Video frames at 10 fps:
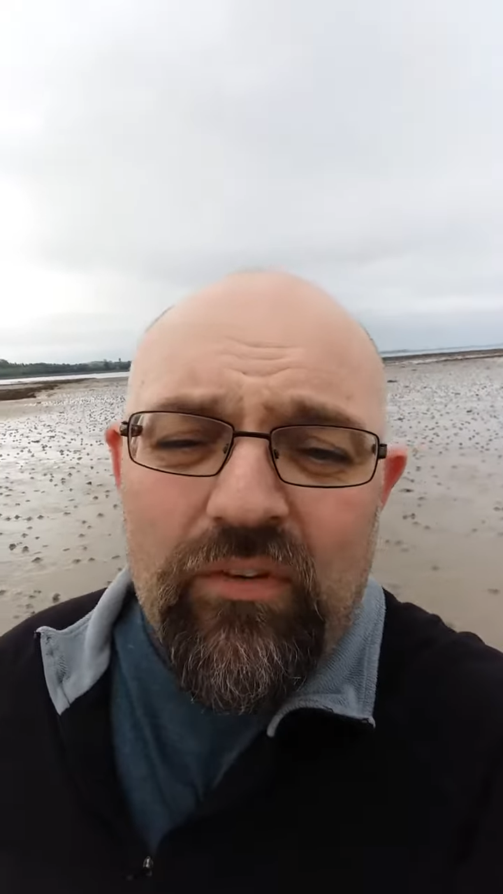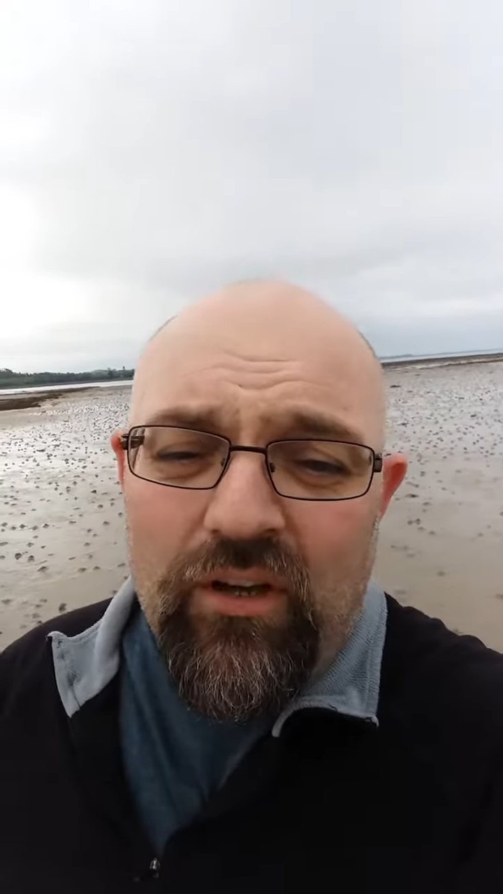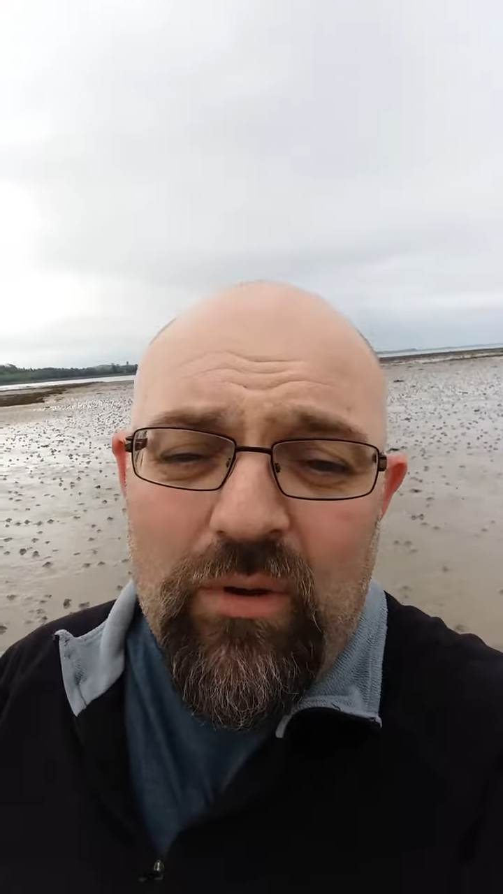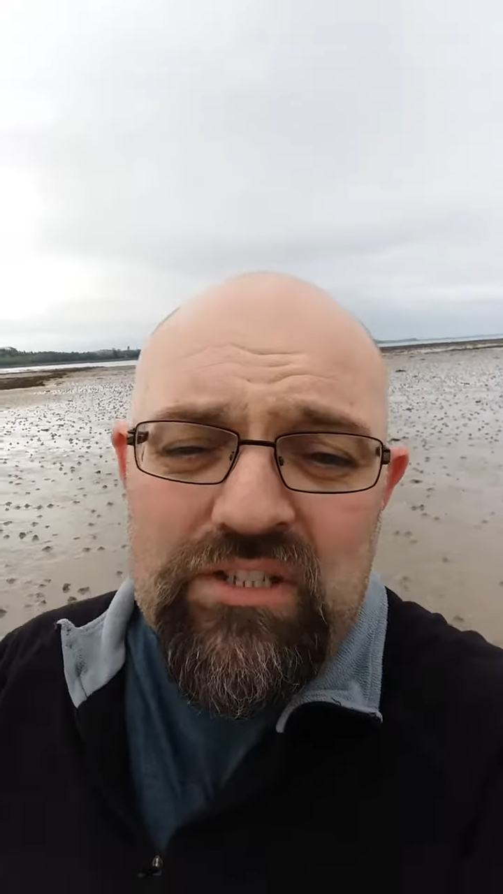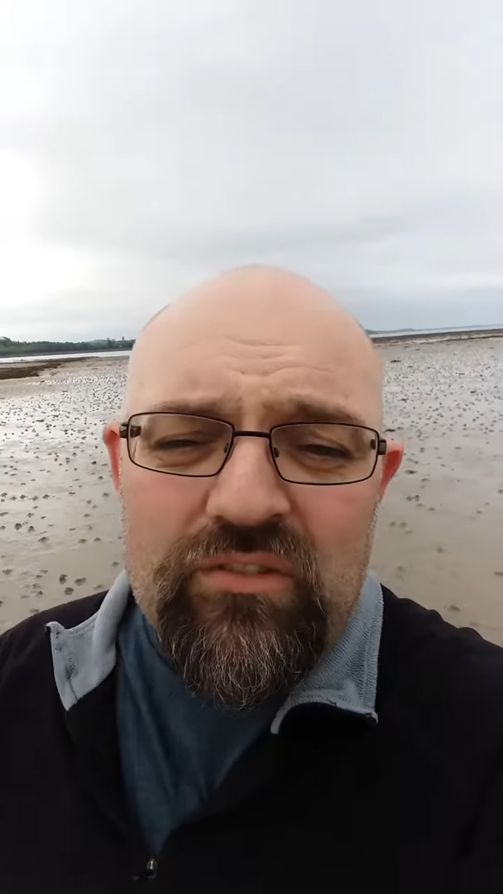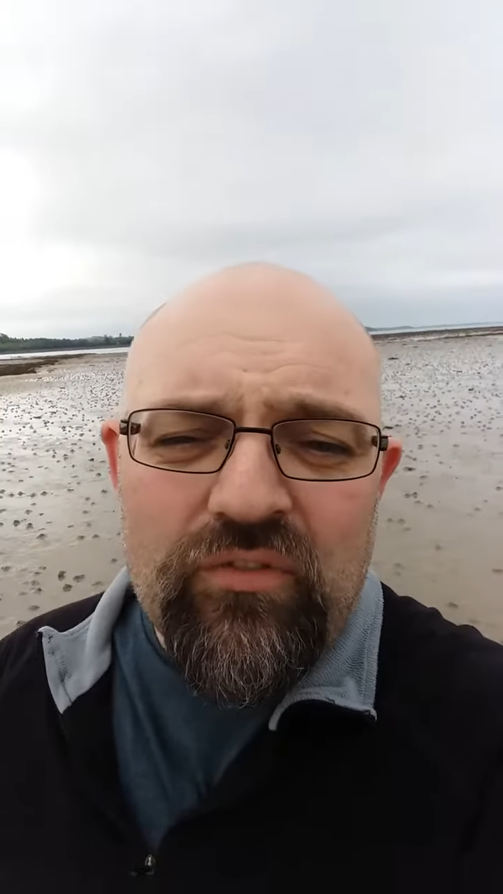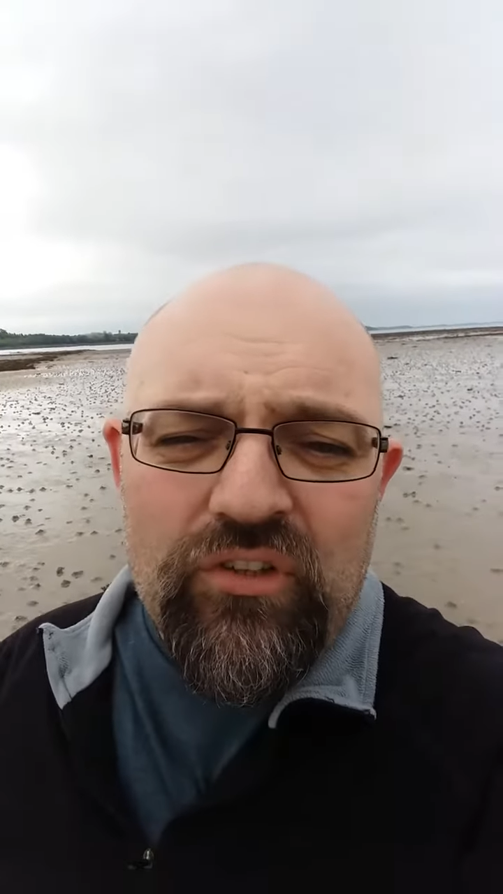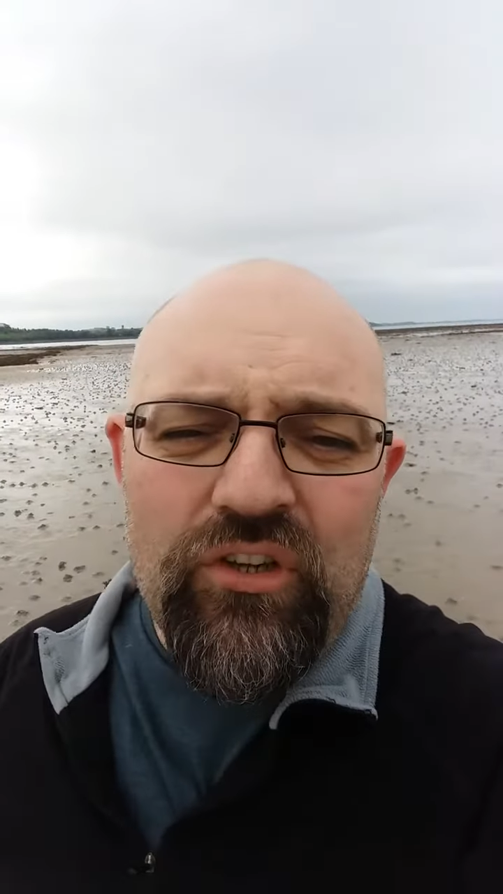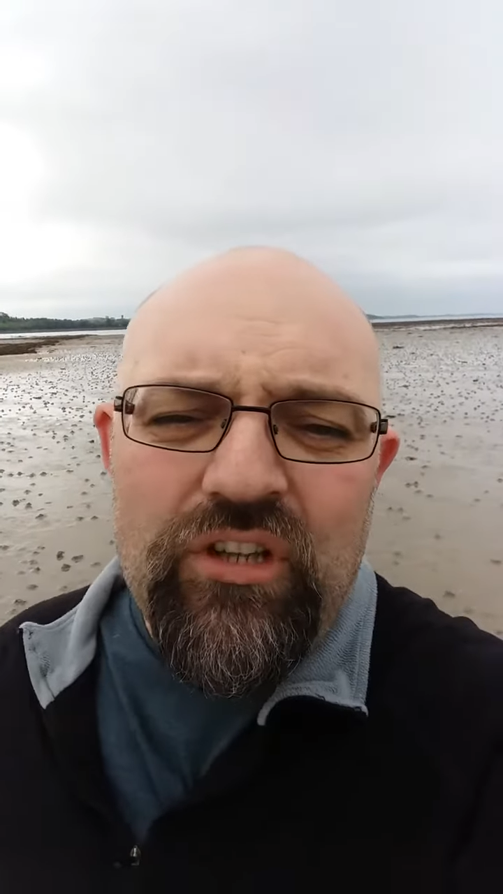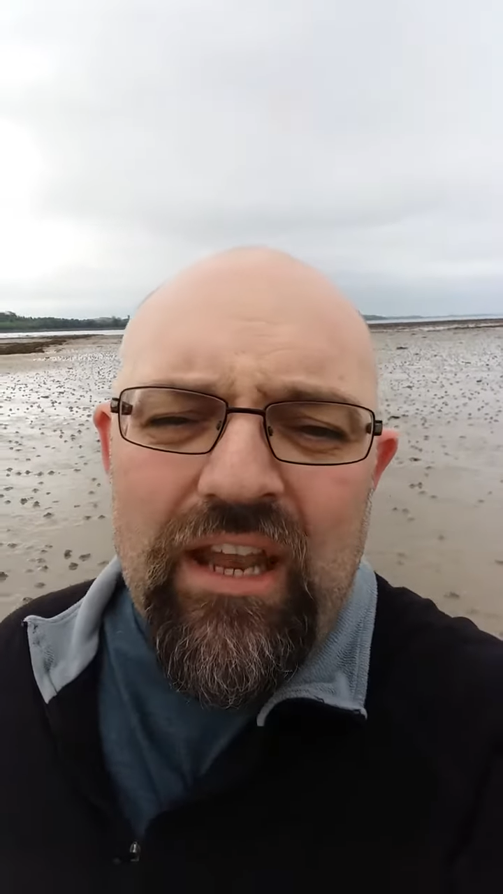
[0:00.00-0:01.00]
and a question
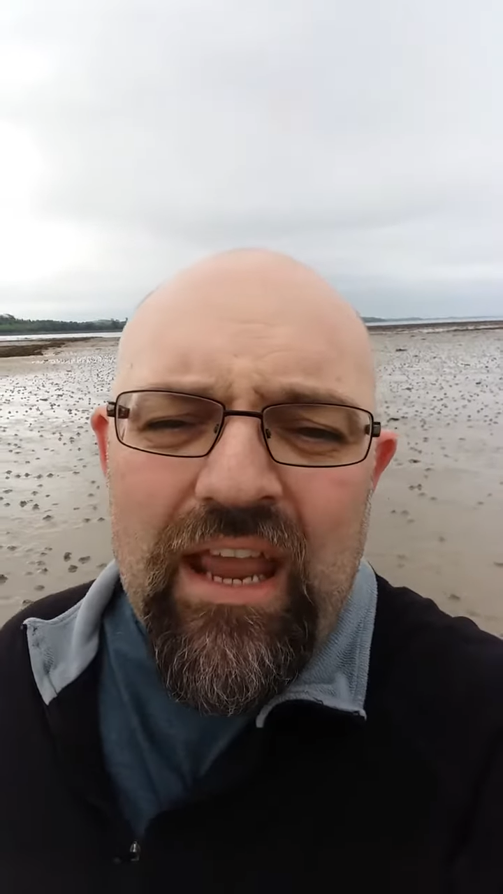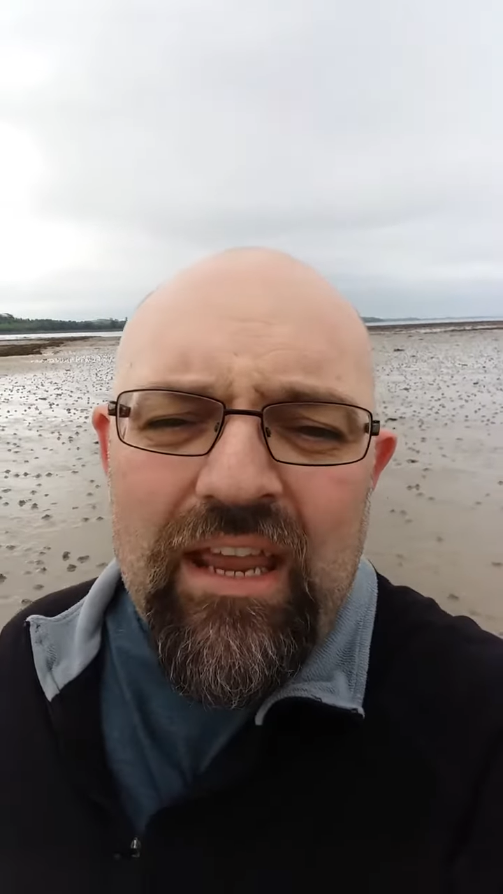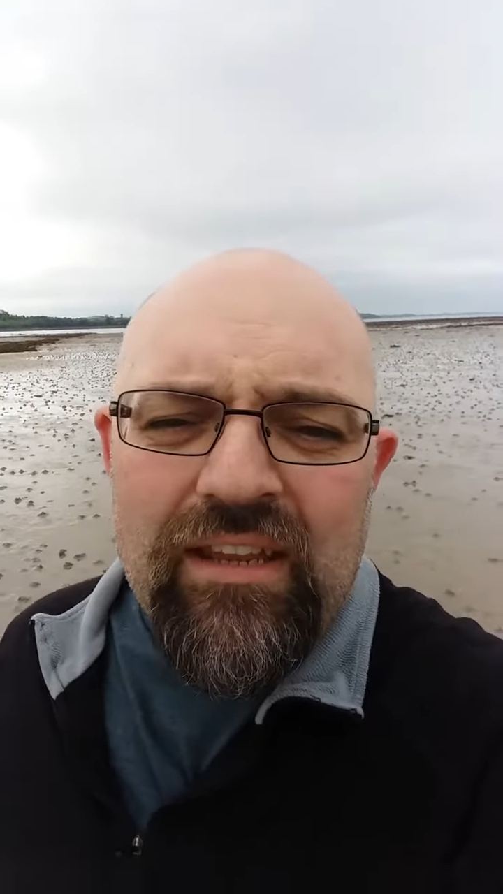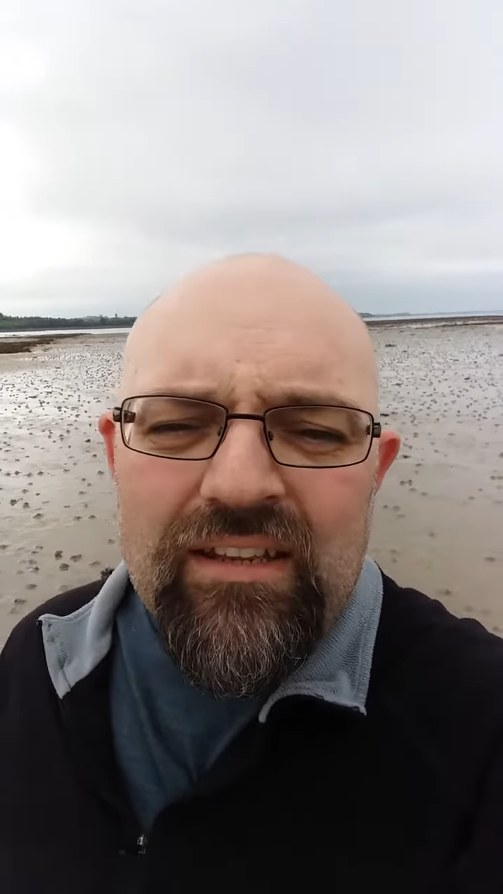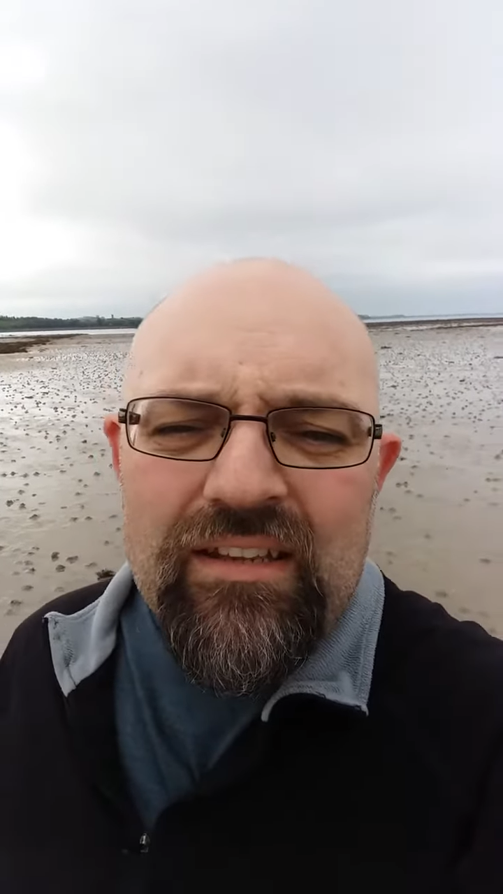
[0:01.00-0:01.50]
for you today,